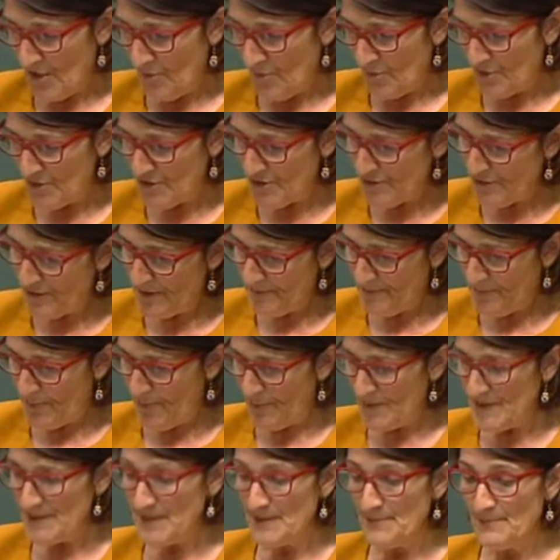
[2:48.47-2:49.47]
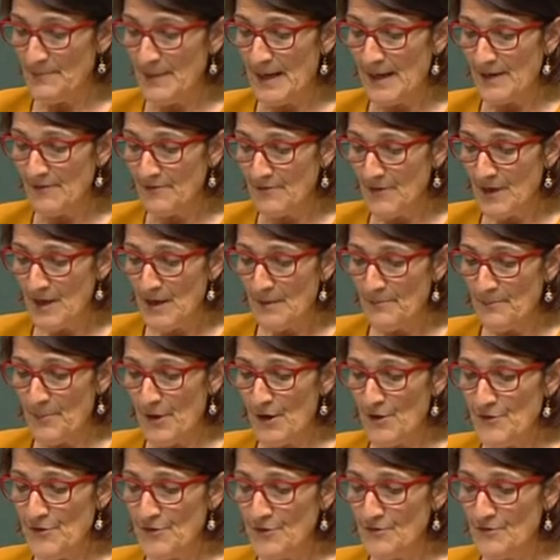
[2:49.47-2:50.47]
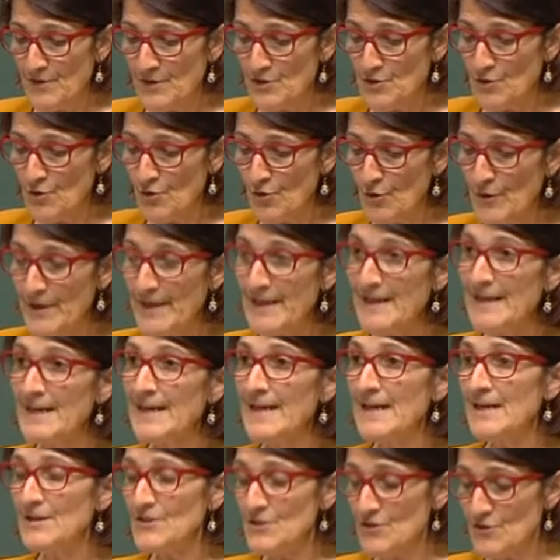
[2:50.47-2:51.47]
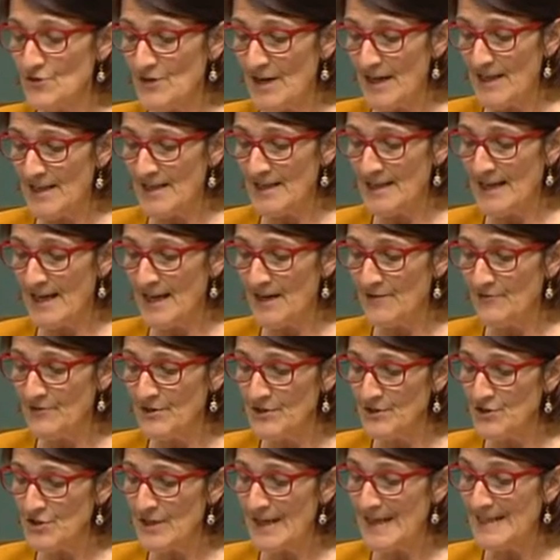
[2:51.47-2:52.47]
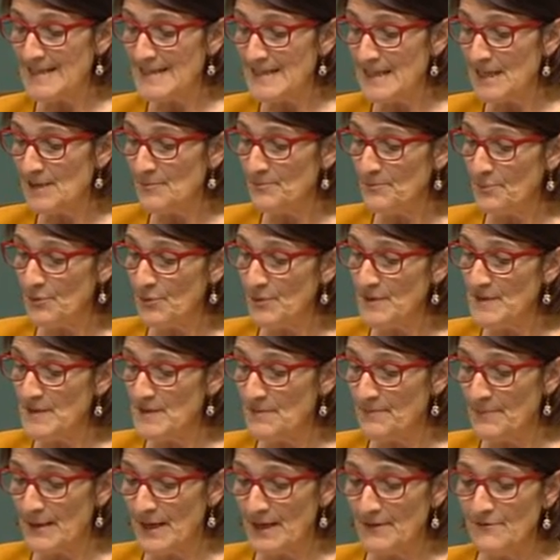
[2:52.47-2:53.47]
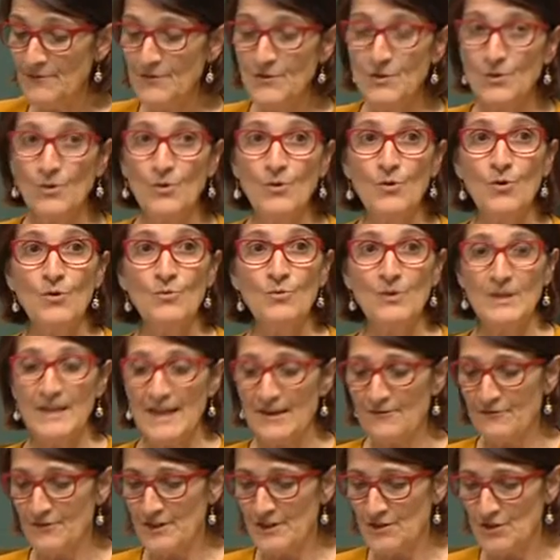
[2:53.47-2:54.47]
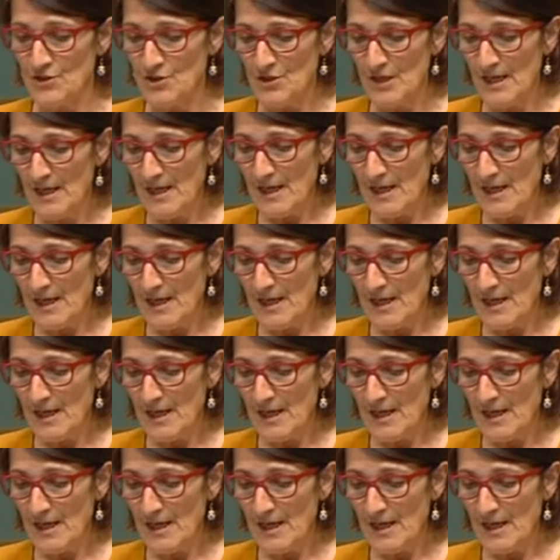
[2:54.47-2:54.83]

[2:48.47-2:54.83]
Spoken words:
was 3 points above both the Victorian and Australian average and 10 points above the Calwell average.